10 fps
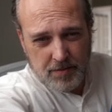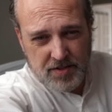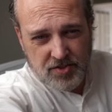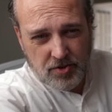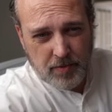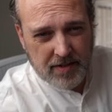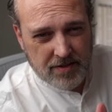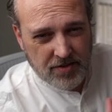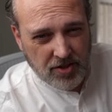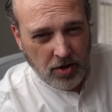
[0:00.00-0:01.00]
I'm assuming
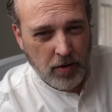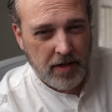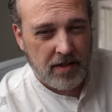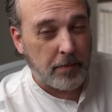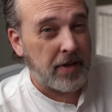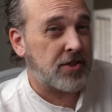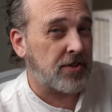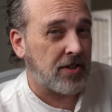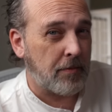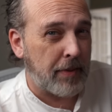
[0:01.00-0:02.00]
this is Owen in the
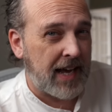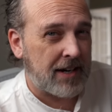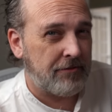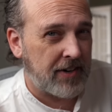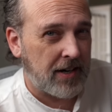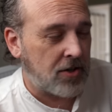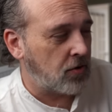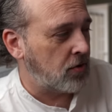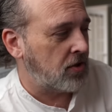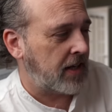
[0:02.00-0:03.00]
picture on the back. Very
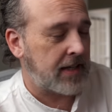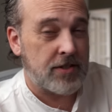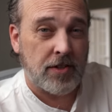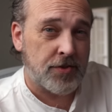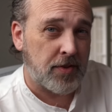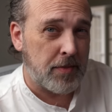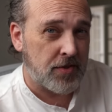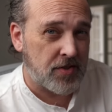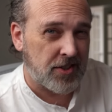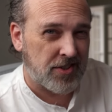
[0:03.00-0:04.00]
cool, and he's also a
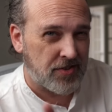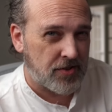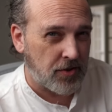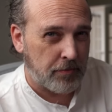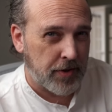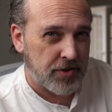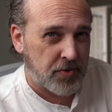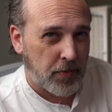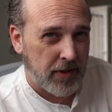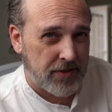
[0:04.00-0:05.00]
musician, so
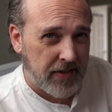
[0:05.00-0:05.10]
bonus points